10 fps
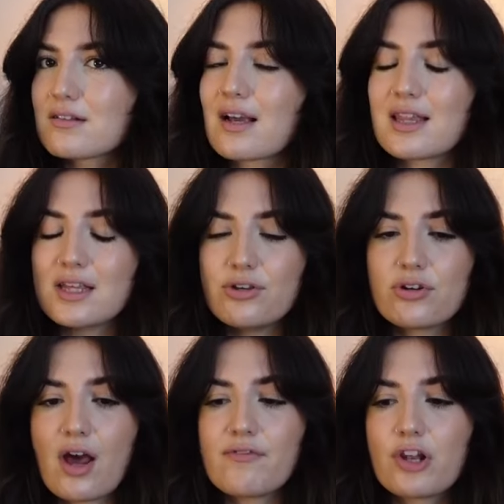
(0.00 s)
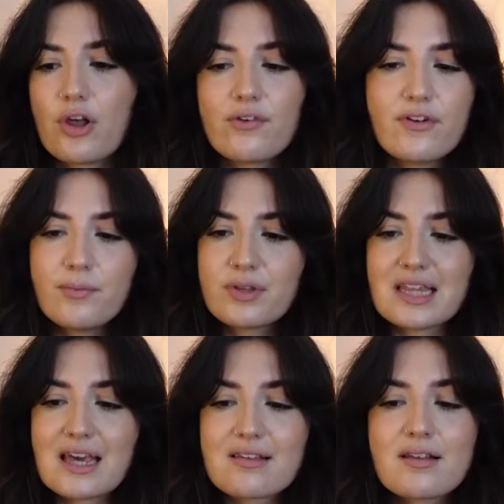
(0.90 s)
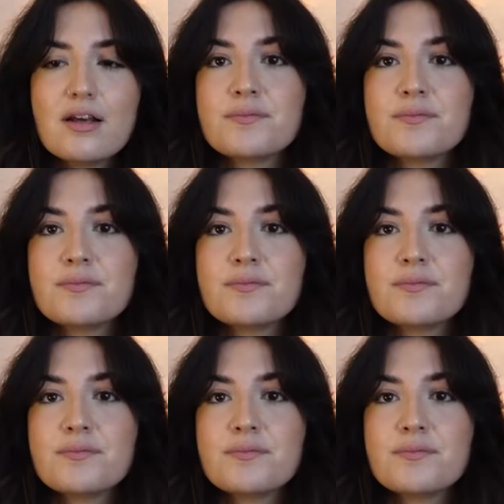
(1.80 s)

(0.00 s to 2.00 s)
like I think you could have a lot of fun with this